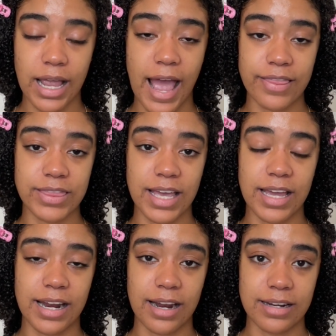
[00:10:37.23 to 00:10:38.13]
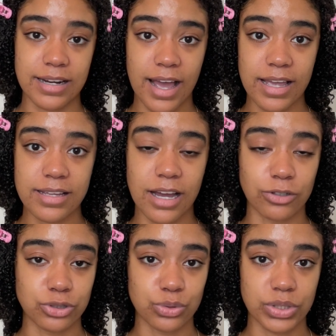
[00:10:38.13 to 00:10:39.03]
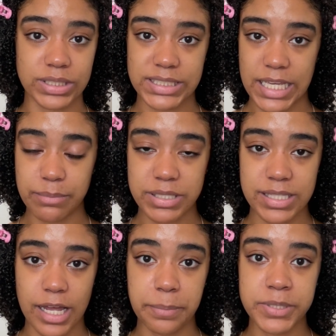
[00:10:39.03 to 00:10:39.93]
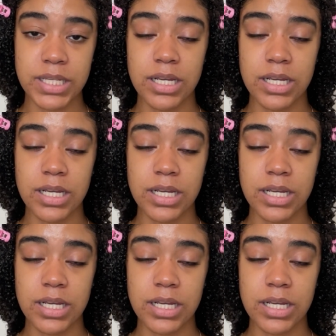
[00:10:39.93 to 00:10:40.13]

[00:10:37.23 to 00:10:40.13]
and then at night I'll do the same steps,